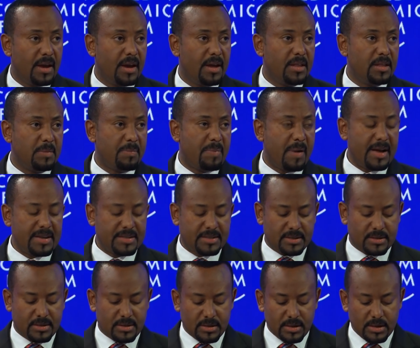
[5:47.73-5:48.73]
In the
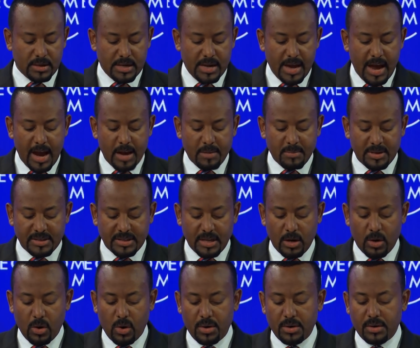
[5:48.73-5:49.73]
past 9 months
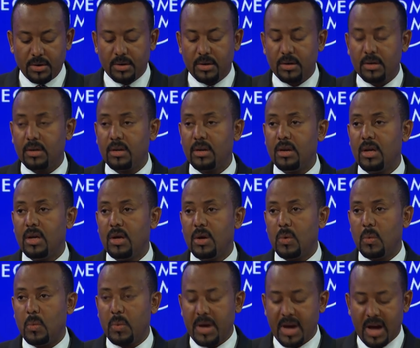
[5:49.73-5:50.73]
alone,
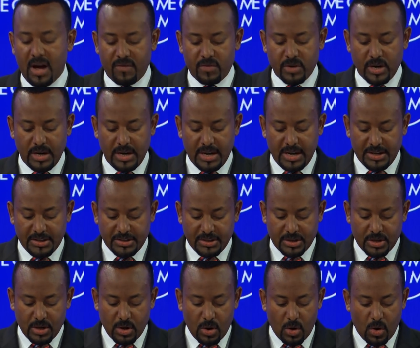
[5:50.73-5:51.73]
we have
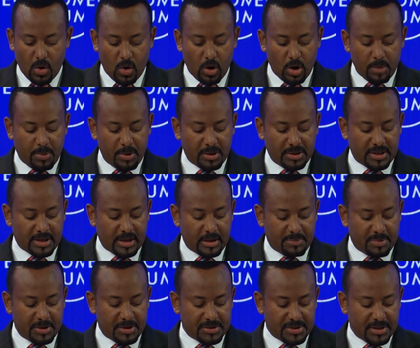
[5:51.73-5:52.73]
released all political
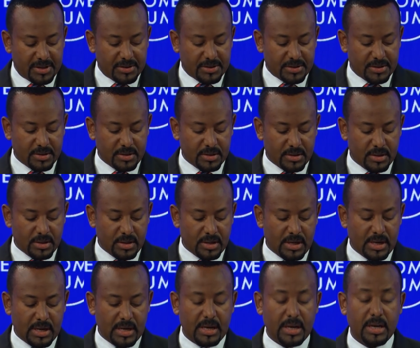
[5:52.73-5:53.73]
prisoners
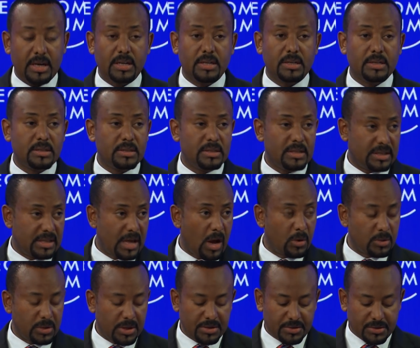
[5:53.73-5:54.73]
in the
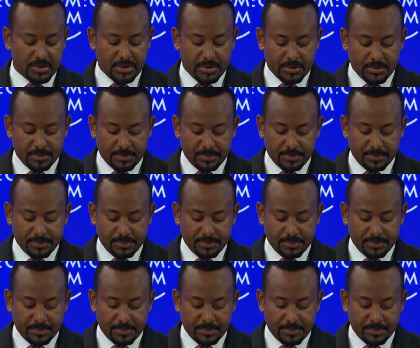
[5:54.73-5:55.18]
thousands.